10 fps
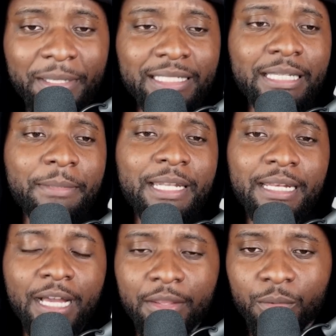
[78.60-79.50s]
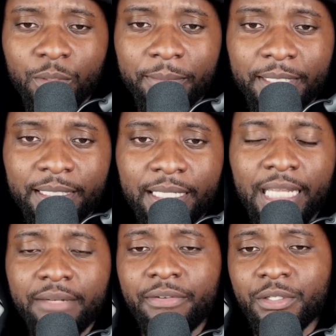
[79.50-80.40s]
him intimidate other women,
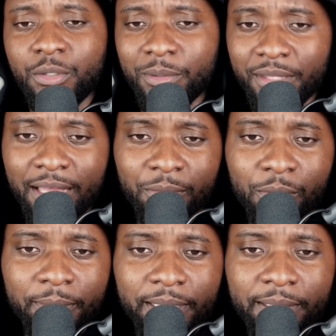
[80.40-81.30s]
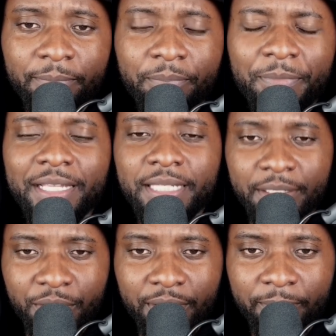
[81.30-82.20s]
get physical with other women,
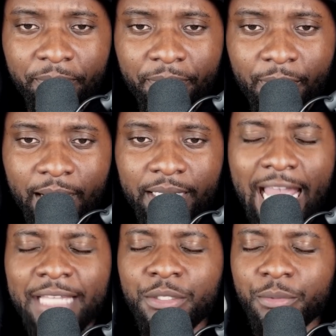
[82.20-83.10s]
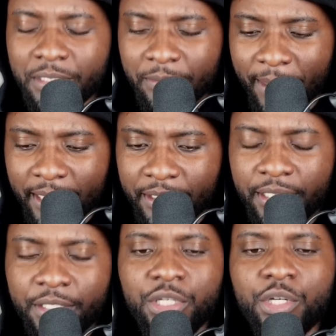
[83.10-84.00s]
etc. Right? As you
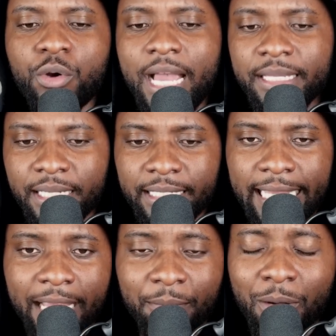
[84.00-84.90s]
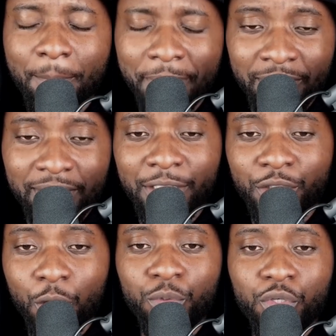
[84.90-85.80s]
expect, she cries on camera, but they
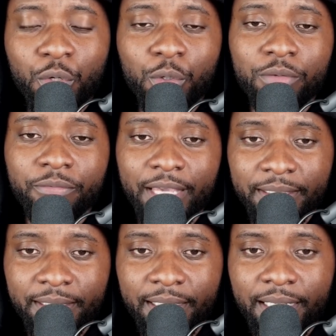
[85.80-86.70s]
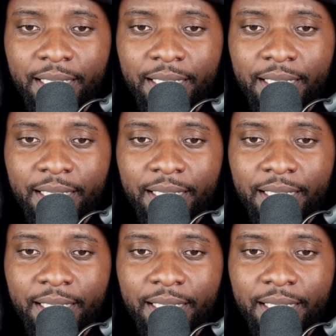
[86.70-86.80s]
don't show her face.